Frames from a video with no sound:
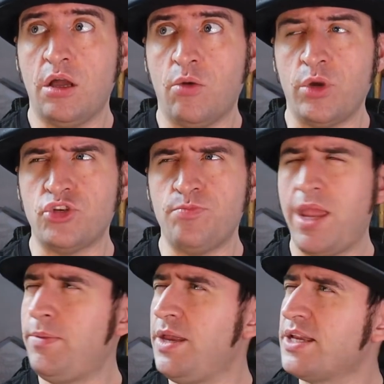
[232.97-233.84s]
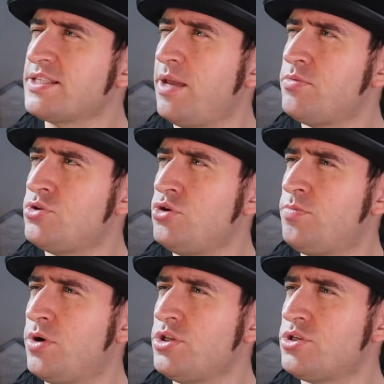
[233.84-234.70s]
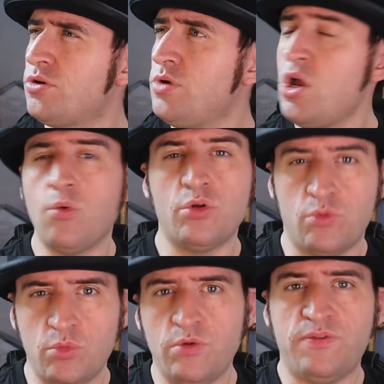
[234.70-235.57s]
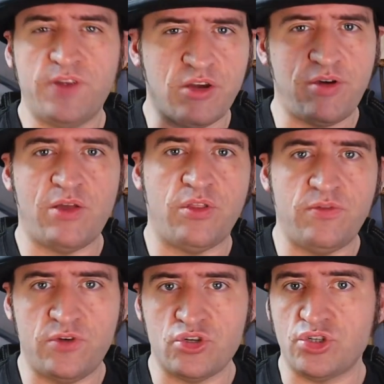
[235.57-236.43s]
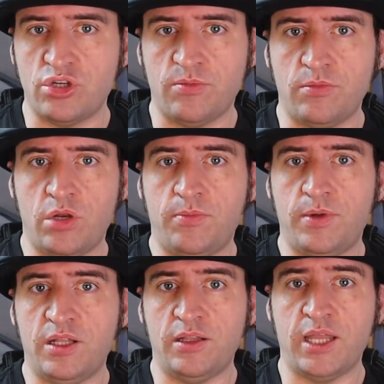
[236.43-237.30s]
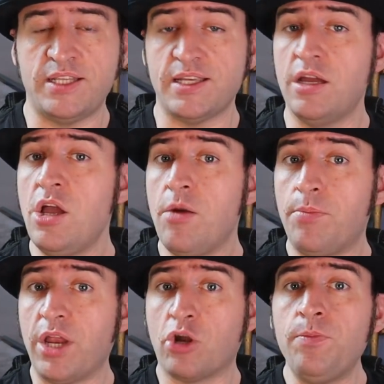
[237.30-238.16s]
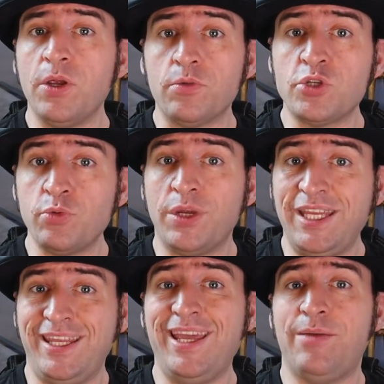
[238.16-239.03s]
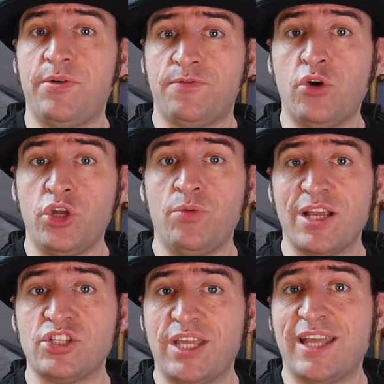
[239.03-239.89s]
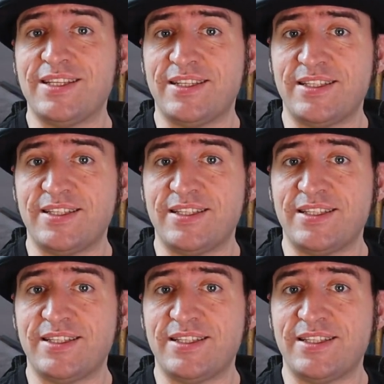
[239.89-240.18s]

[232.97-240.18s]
which maybe Inkscape 2.0, we'll figure out the version number later. But it could be up to a year before you actually get to